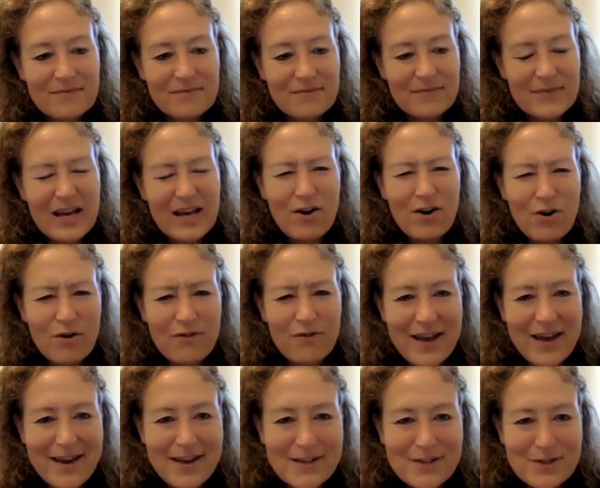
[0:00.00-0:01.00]
I don't know if
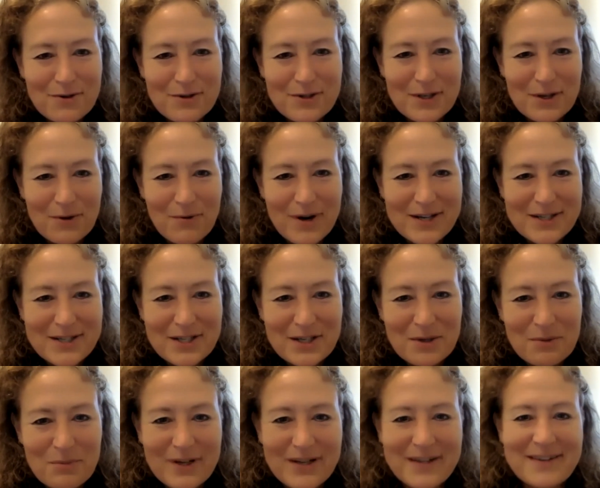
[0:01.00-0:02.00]
that answers the
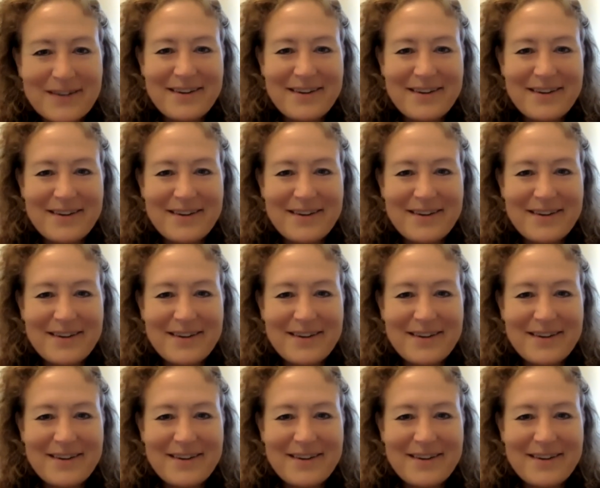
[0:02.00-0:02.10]
question, but